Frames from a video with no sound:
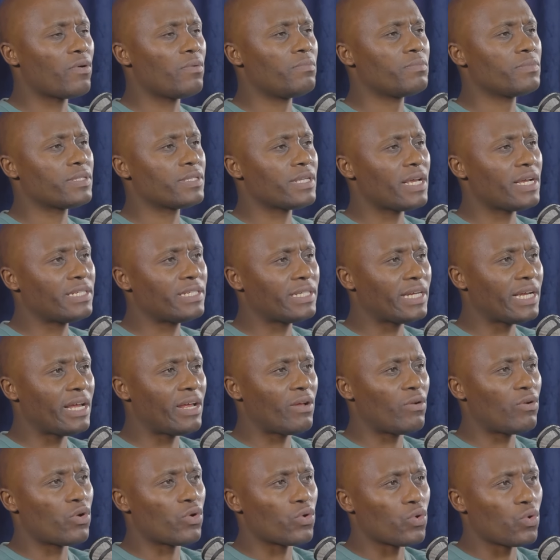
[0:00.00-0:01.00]
such a
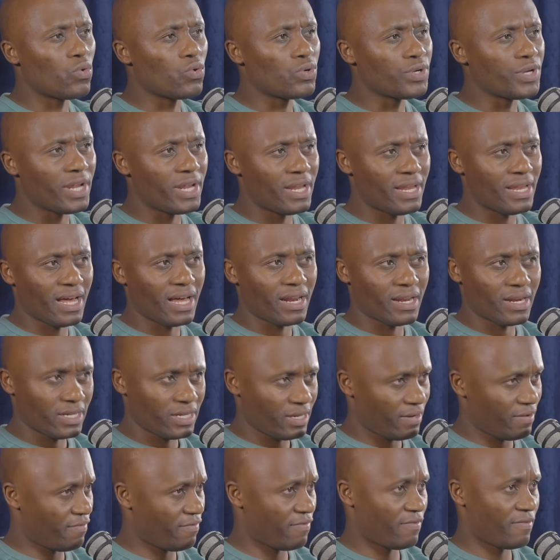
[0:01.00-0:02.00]
rotten
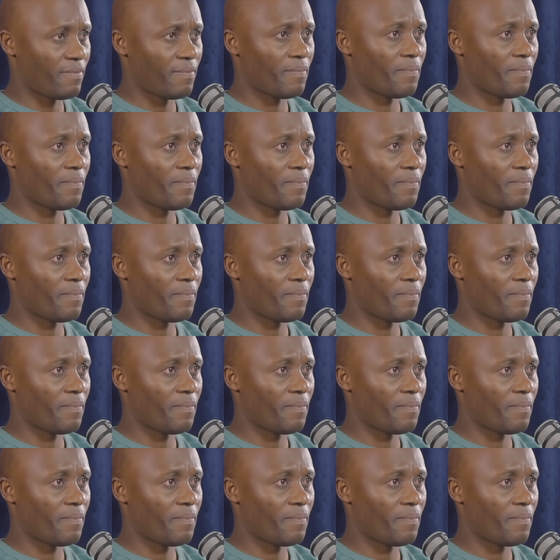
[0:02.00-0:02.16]
narrative.